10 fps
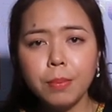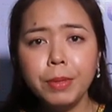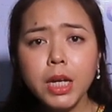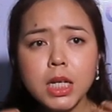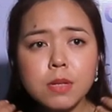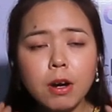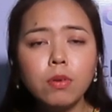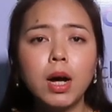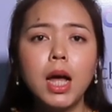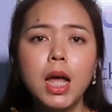Be in
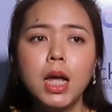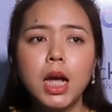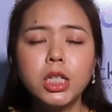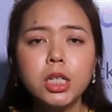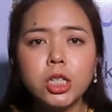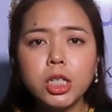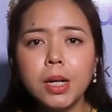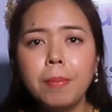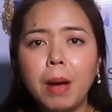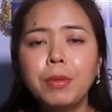tomorrow, a
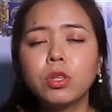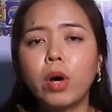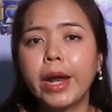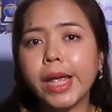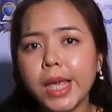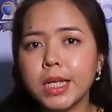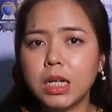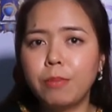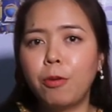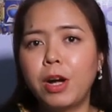shame much at our case
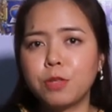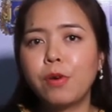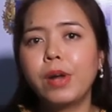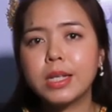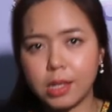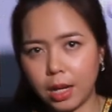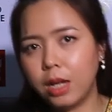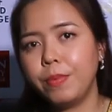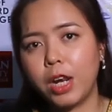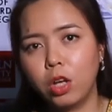deep or much more lesson
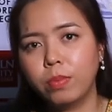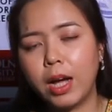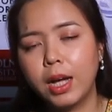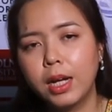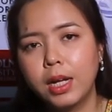than Dialopa.